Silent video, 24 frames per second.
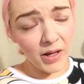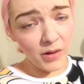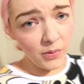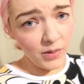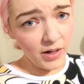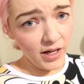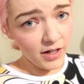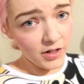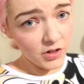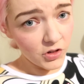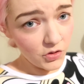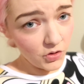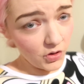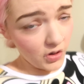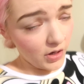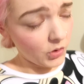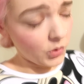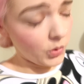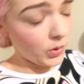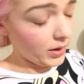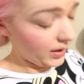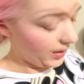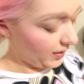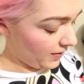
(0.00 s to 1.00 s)
By the way, I just thought
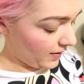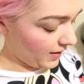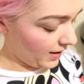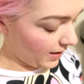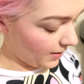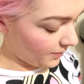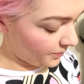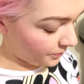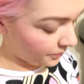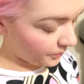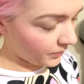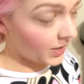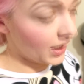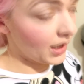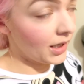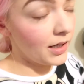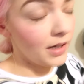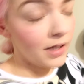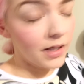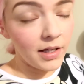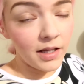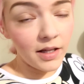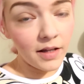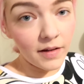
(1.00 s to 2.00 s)
I'd quickly say
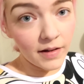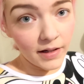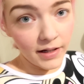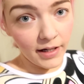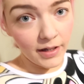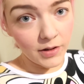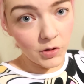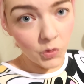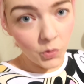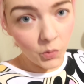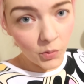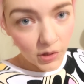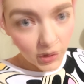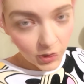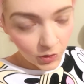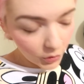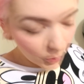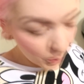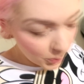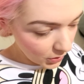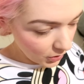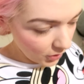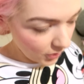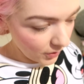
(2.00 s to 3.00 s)
that I don't want to
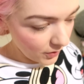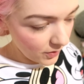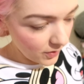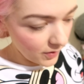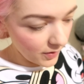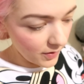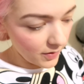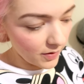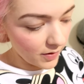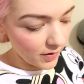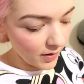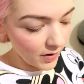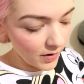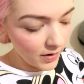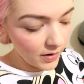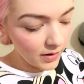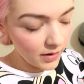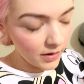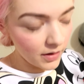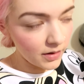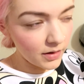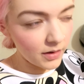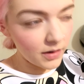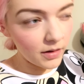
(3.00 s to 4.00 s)
come across as
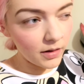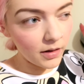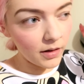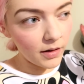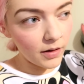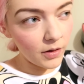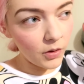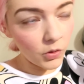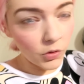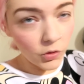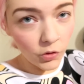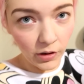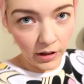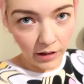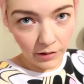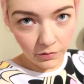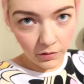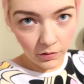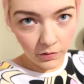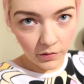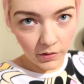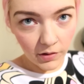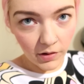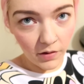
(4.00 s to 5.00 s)

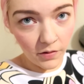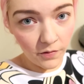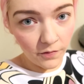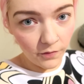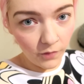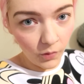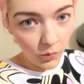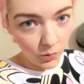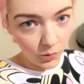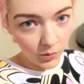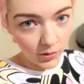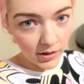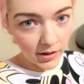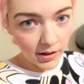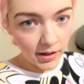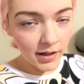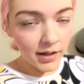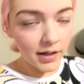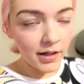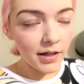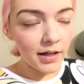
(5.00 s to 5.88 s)
ungrateful for this phone.